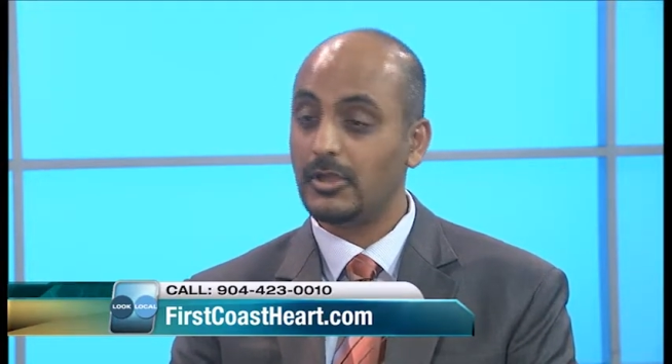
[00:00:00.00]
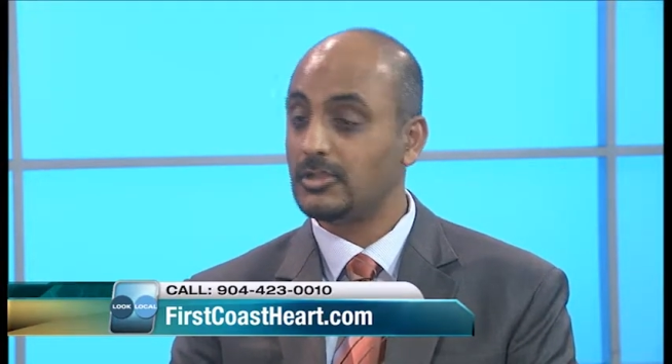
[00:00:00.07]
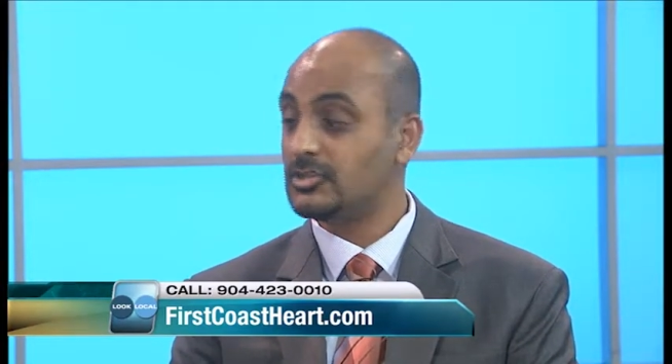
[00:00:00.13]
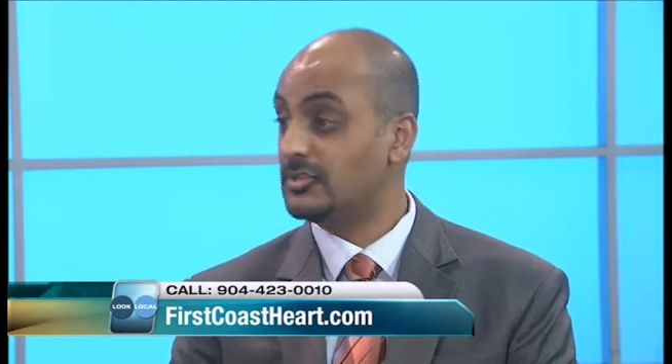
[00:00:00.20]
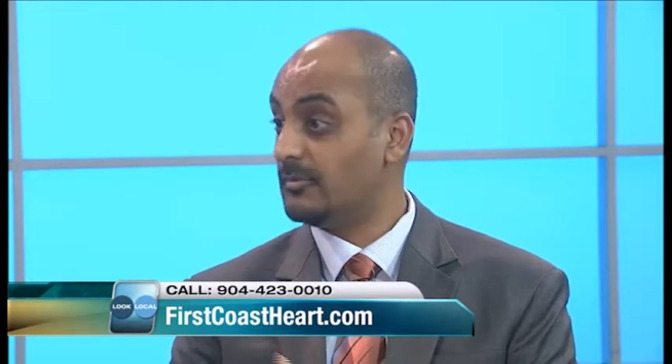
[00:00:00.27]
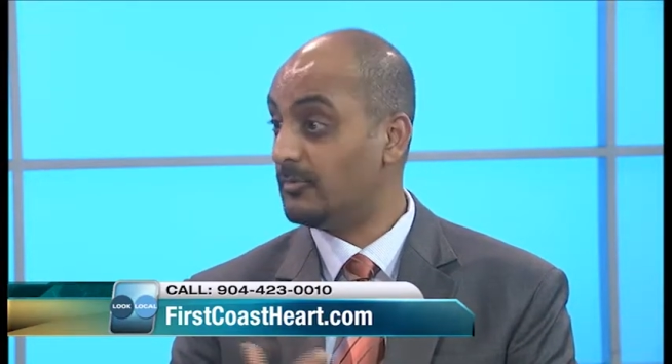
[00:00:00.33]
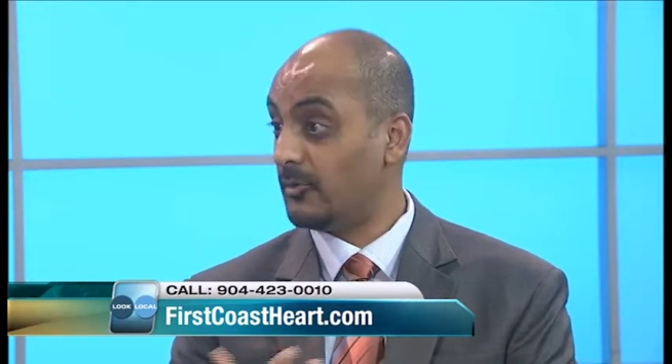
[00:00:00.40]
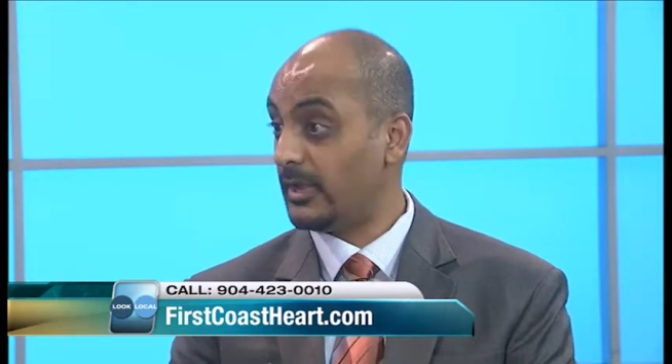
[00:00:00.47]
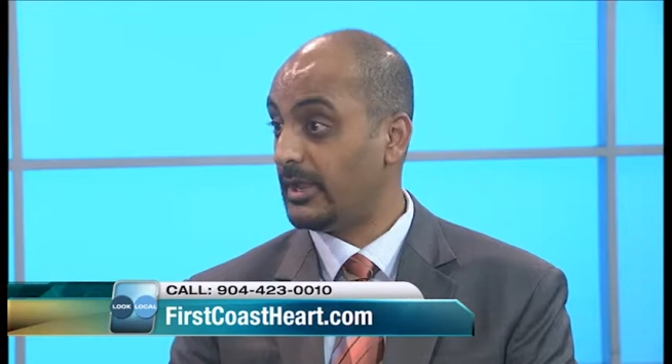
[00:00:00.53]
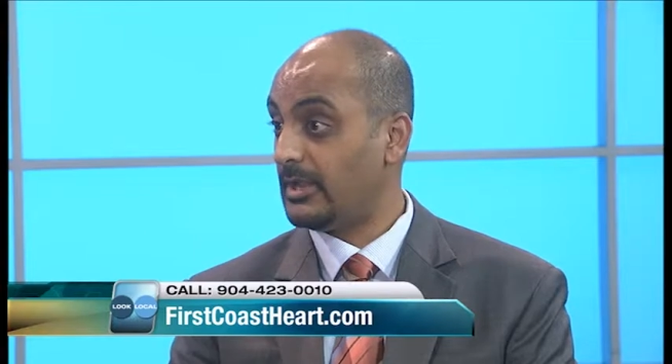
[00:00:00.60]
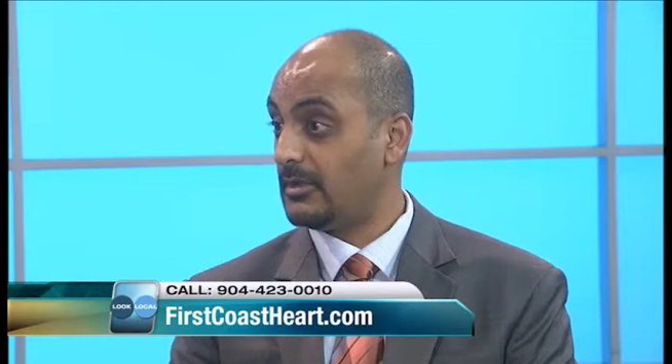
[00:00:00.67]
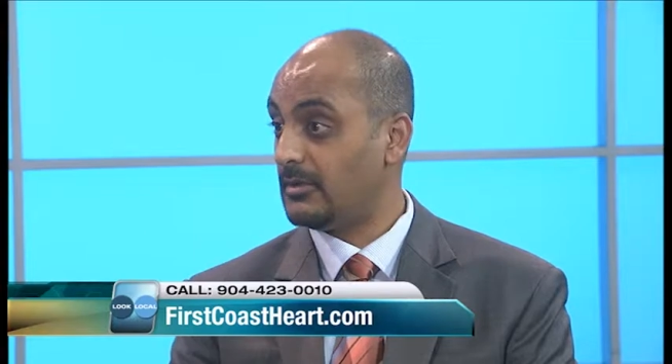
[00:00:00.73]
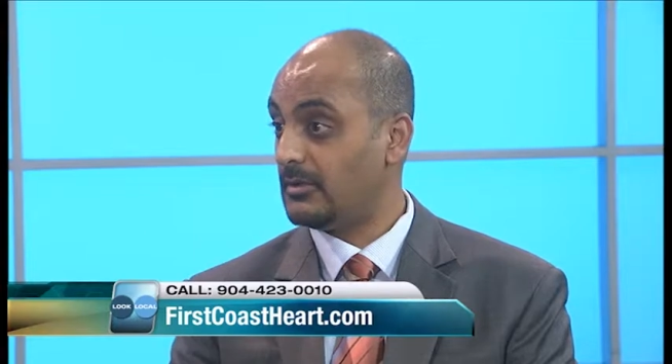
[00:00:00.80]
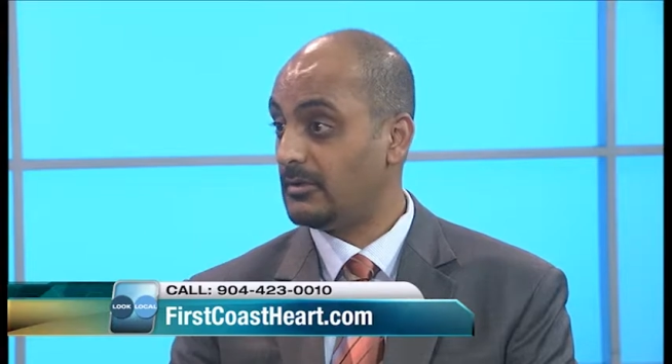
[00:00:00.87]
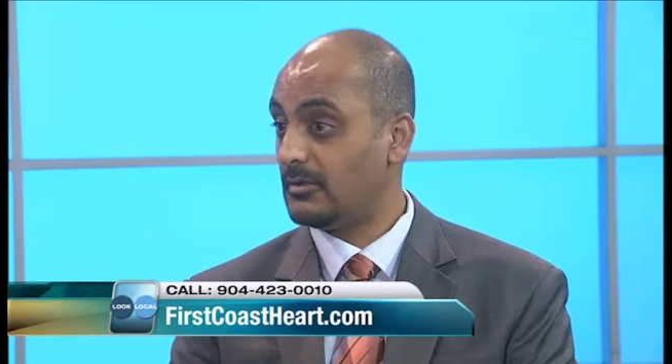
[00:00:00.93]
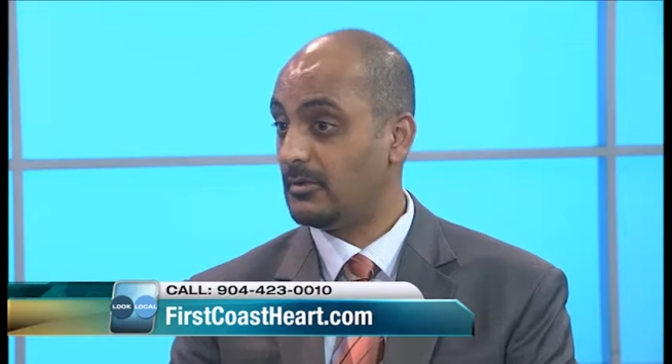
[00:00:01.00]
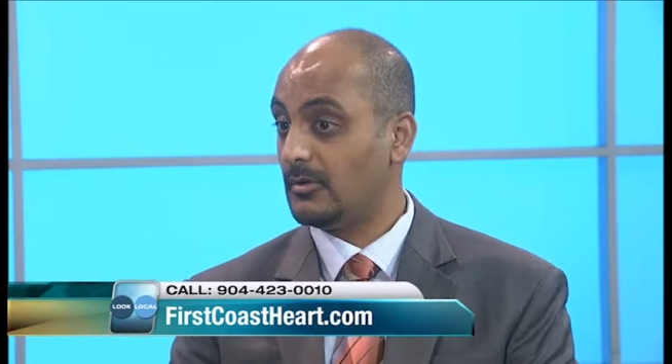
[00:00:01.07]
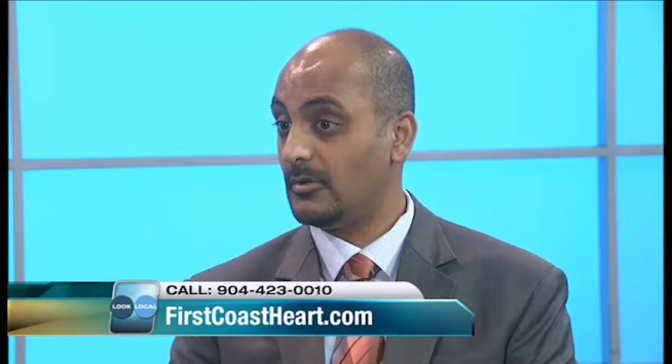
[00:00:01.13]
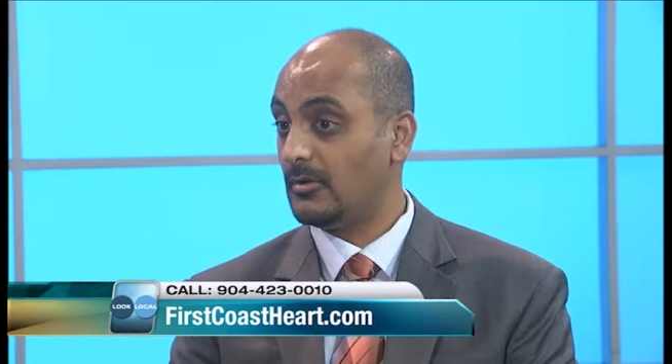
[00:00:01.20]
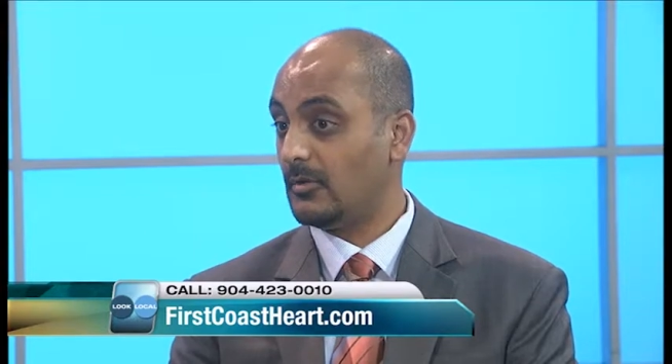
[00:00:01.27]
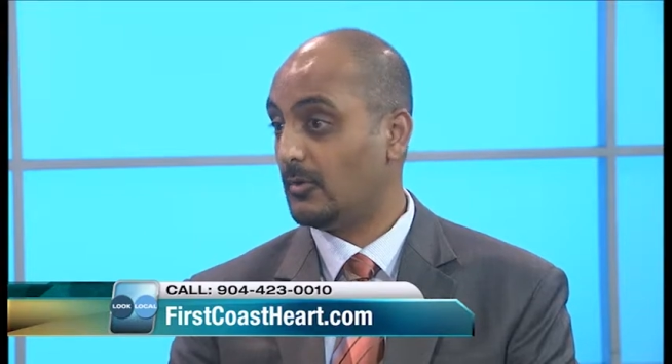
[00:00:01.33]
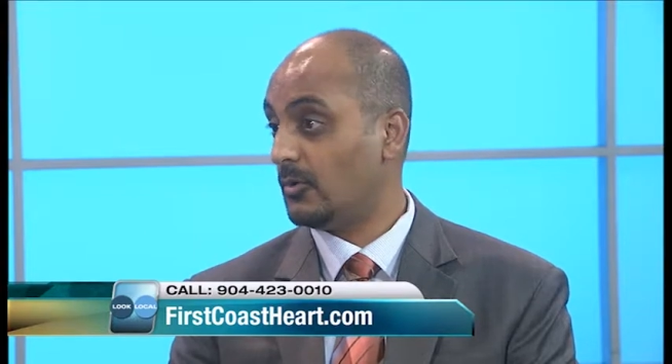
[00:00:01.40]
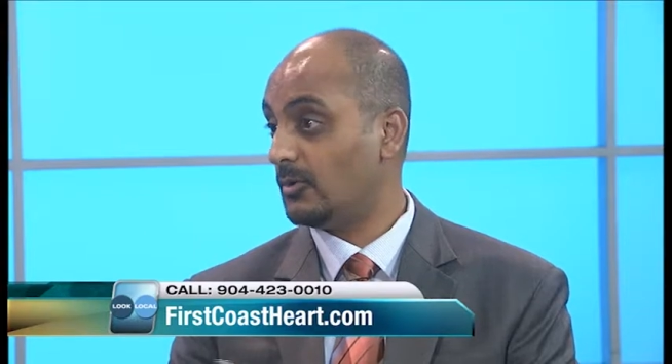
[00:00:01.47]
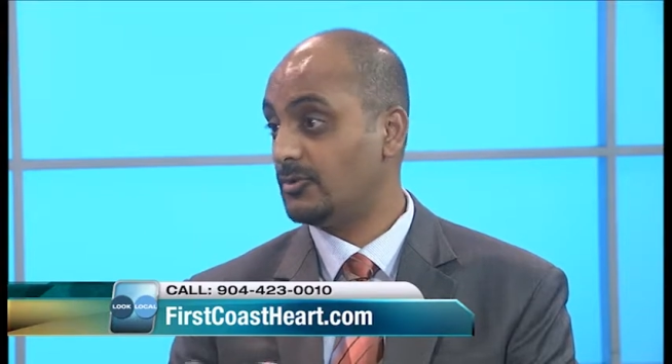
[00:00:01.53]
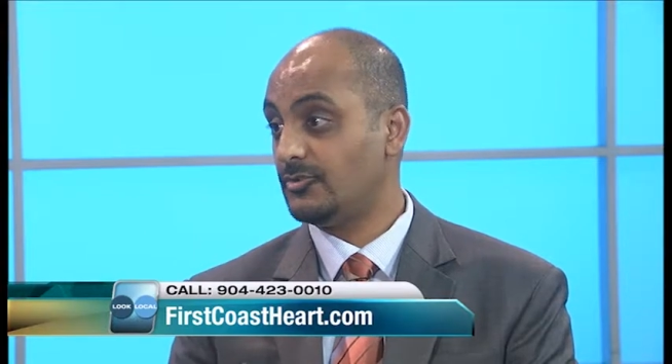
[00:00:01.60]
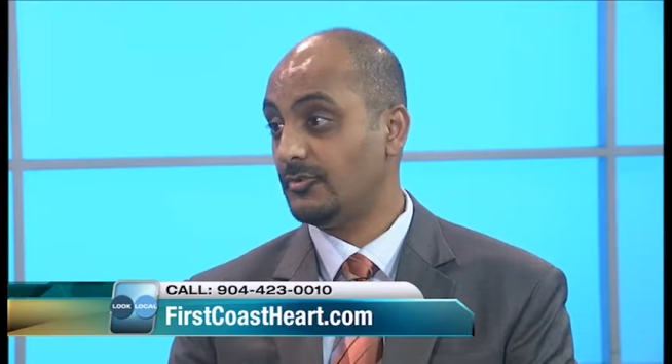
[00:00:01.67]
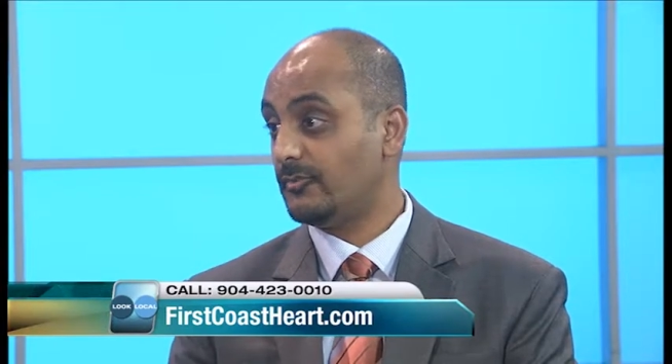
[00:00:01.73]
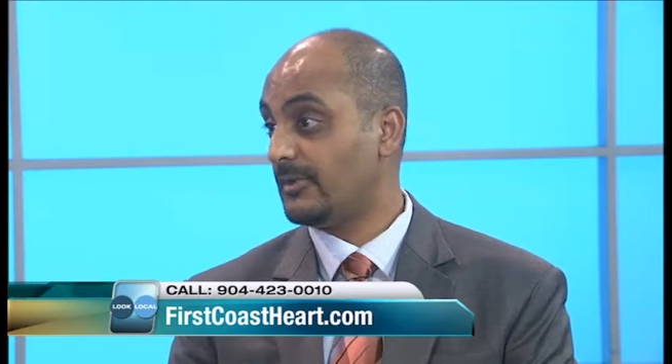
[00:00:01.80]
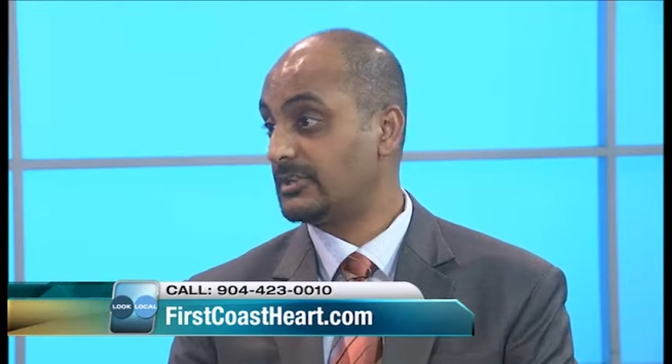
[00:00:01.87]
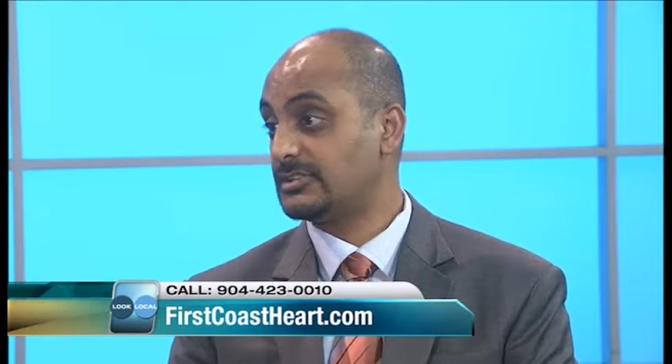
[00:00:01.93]
to the brain or to
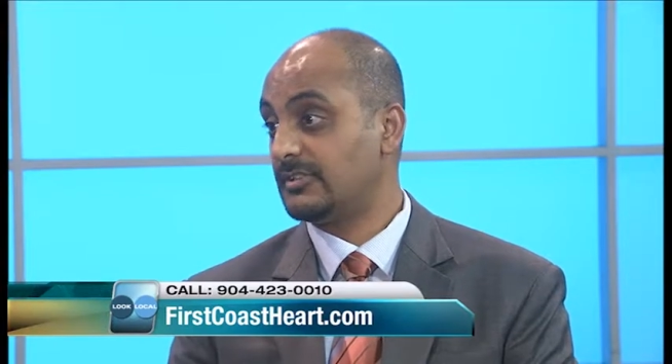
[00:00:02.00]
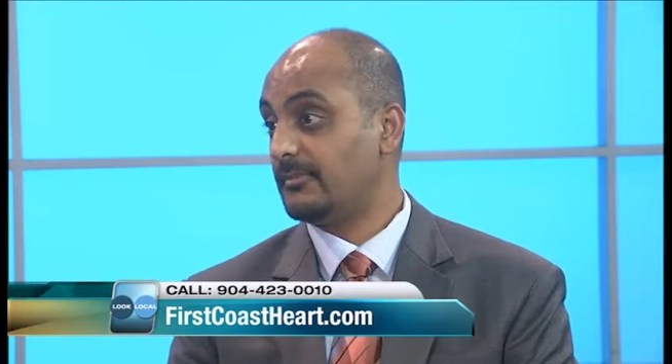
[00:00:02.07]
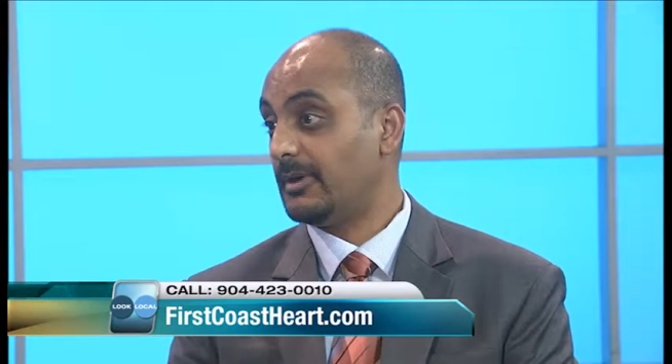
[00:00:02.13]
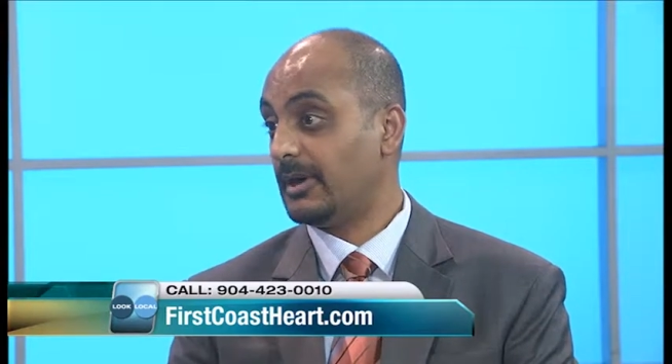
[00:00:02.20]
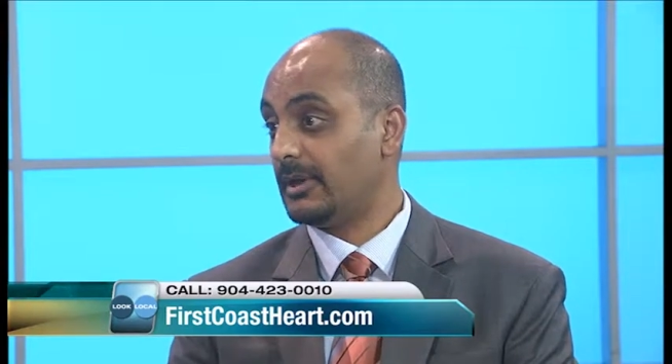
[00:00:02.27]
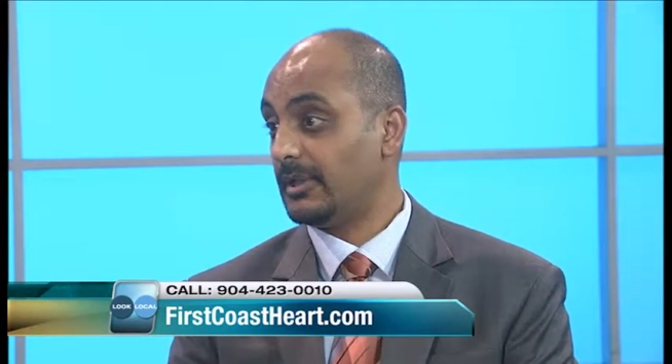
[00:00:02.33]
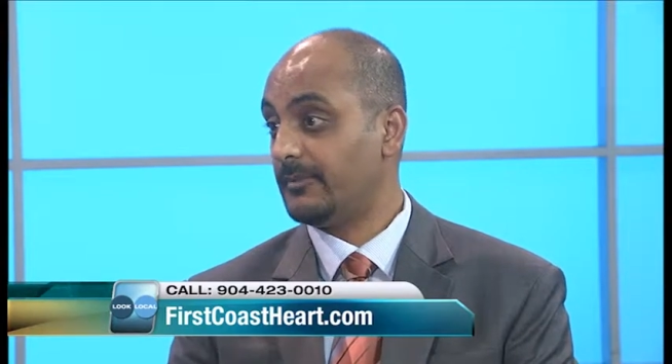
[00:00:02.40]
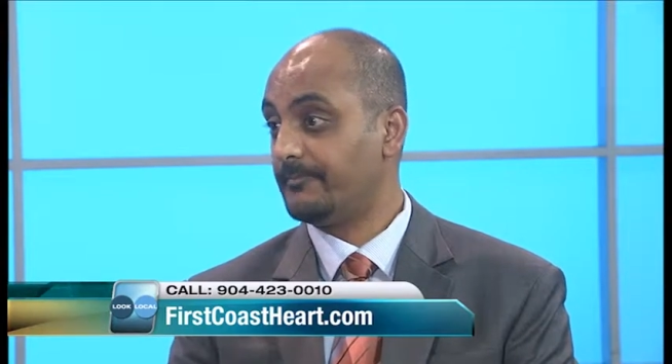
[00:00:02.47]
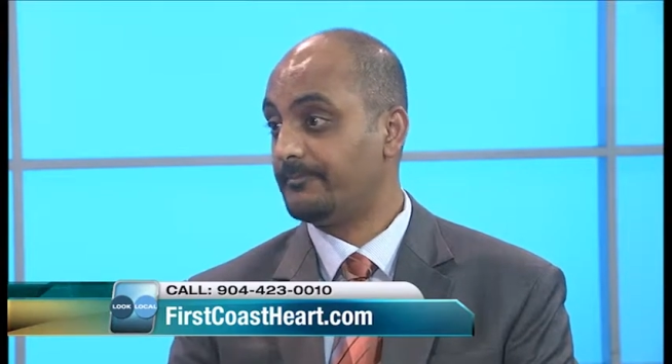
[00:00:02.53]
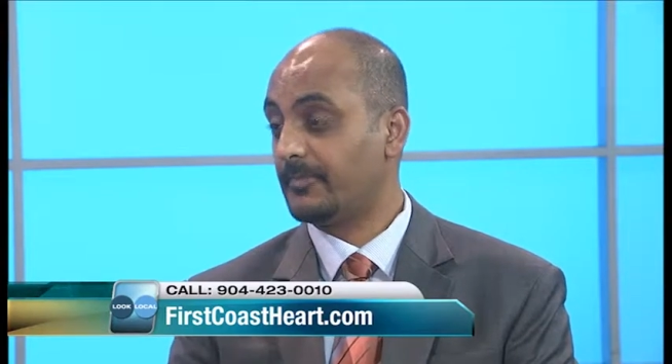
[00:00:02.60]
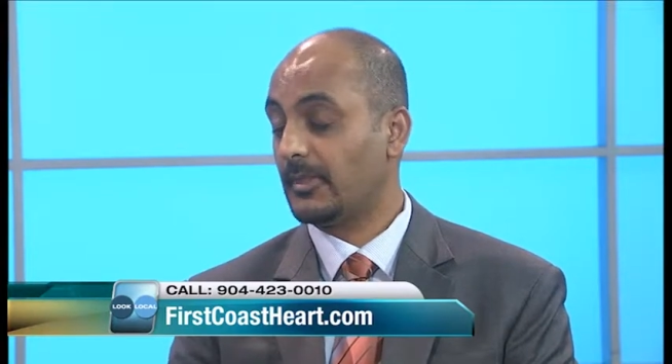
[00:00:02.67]
the rest of the body.